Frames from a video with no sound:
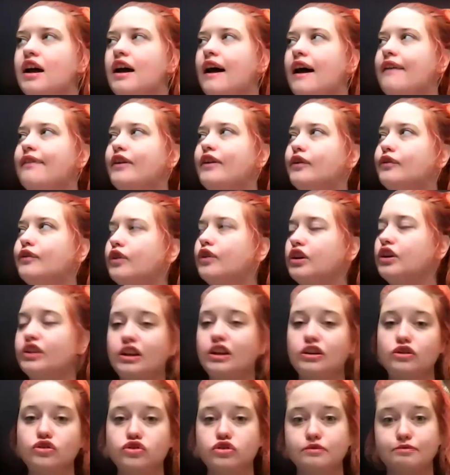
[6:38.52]
and therefore
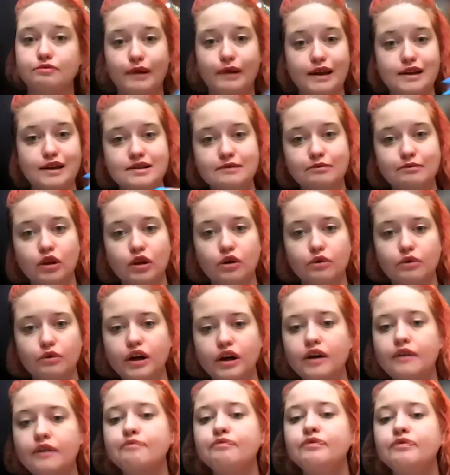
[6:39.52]
that you should place them
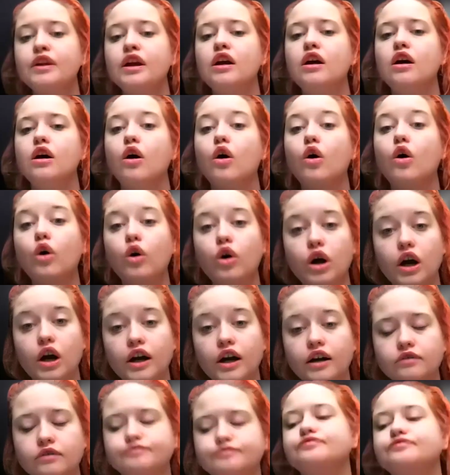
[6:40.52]
lower.
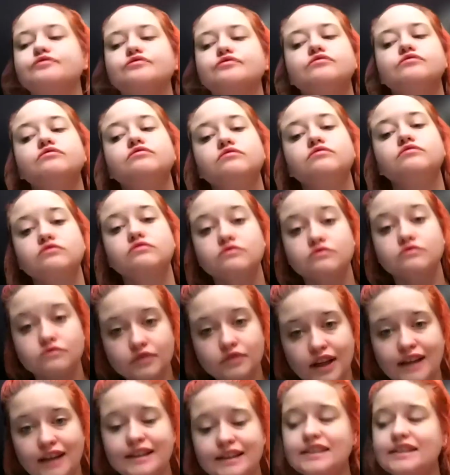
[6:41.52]
Or
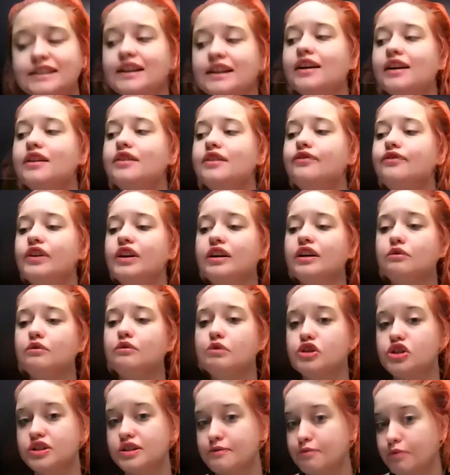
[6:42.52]
the second thing,
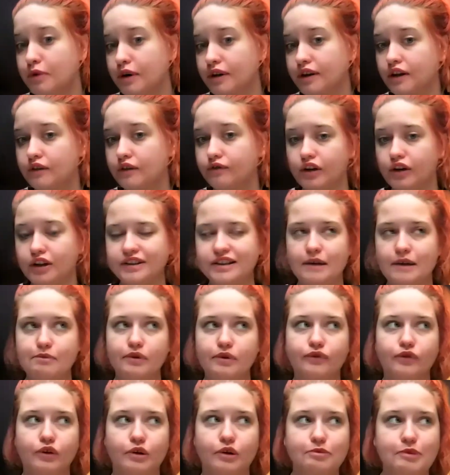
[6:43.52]
which is important, for example,
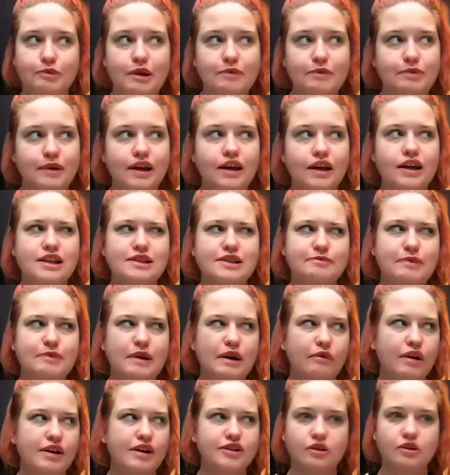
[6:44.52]
for BP, it's
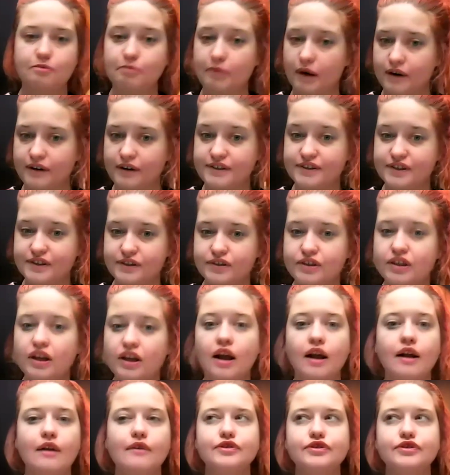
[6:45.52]
pairwise comparisons.
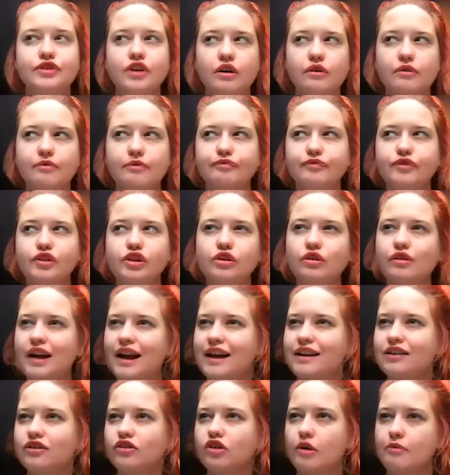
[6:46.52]
So you
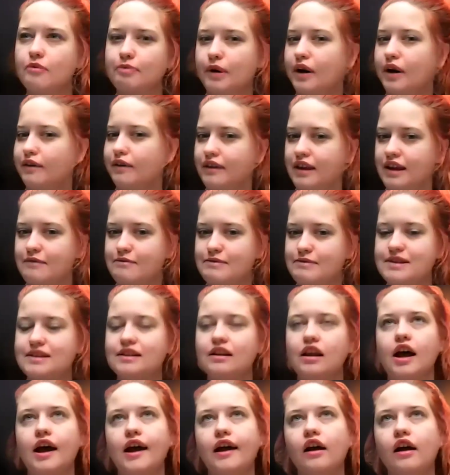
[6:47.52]
can't compare teams
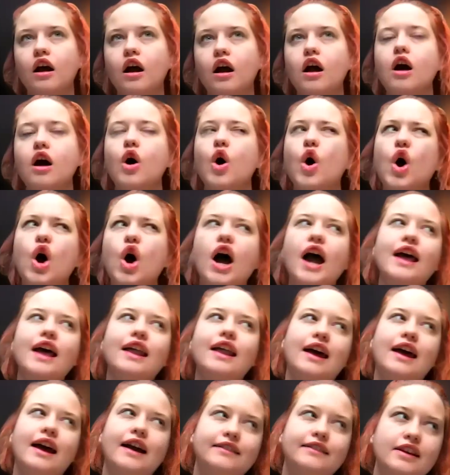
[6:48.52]
like, oh, I
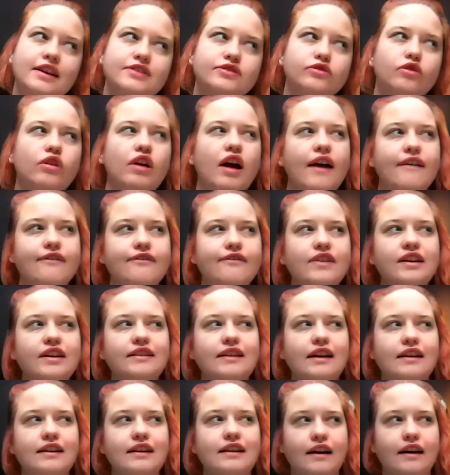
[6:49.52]
like this, or I think
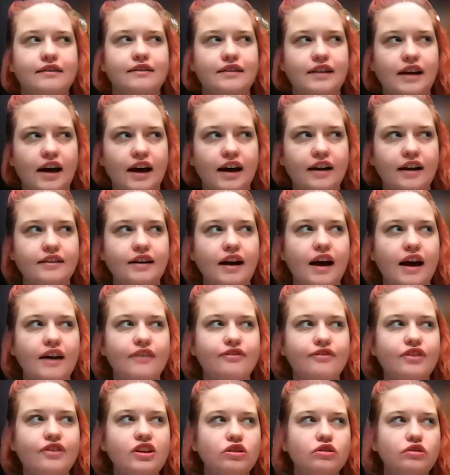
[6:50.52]
they did that. I
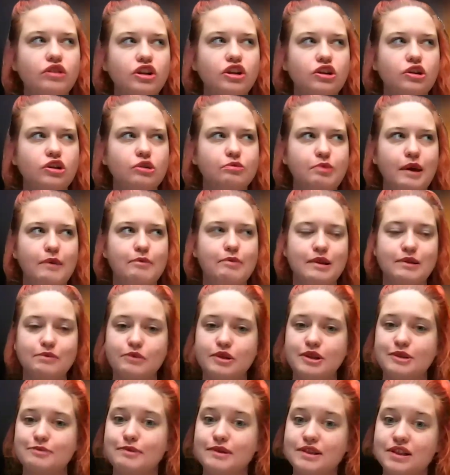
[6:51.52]
think you need to be a bit more
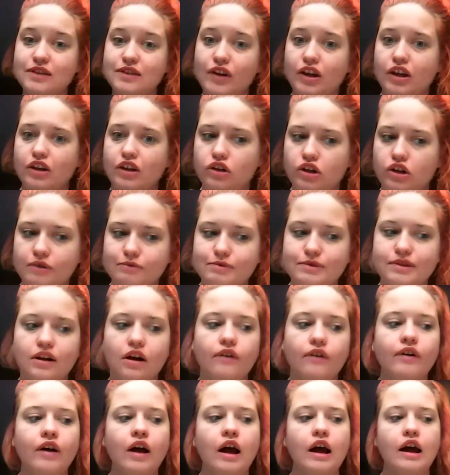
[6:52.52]
specific in terms
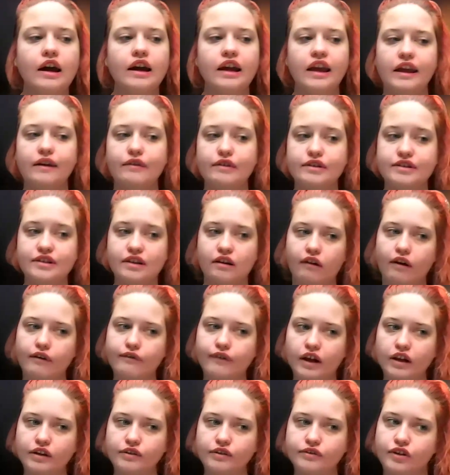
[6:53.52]
of, here is how I
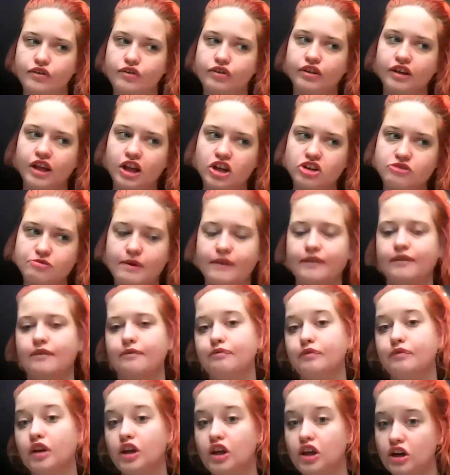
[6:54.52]
value their engagement.
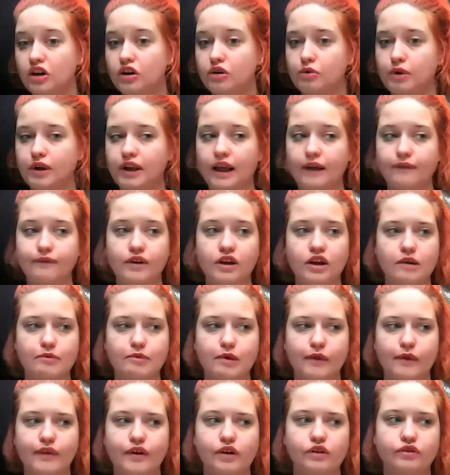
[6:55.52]
Here, what I think
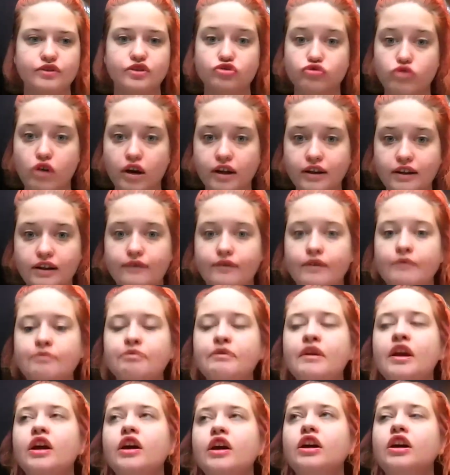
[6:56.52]
about their constructive.
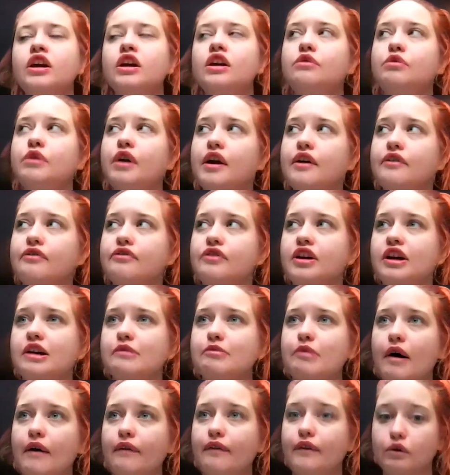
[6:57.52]
Here, what I think
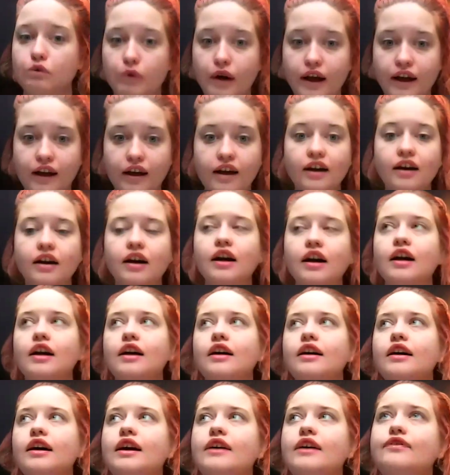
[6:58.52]
about their weighing,
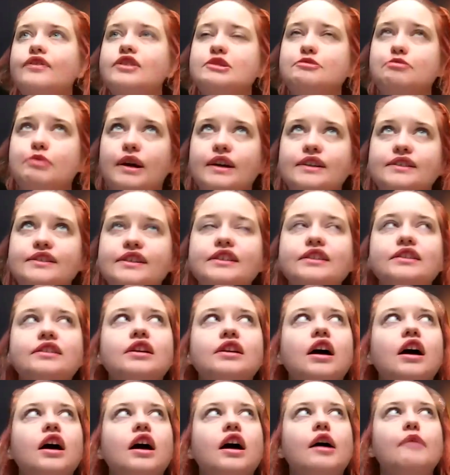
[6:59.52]
if it's present.
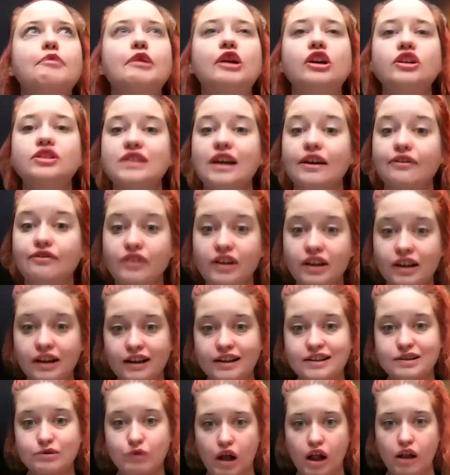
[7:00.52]
Because I think
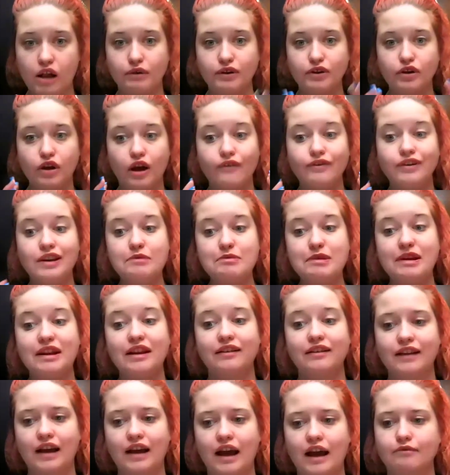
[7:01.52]
as well, when you have
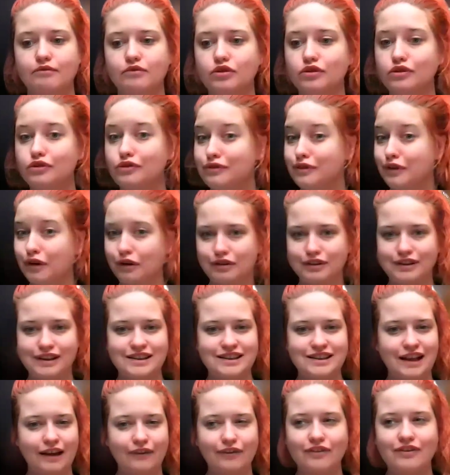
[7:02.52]
limited time, look,
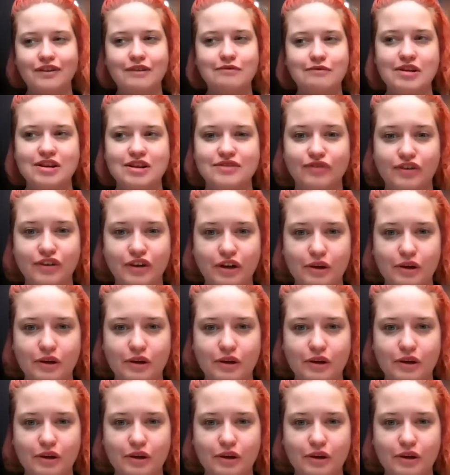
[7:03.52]
it's like 15 minutes for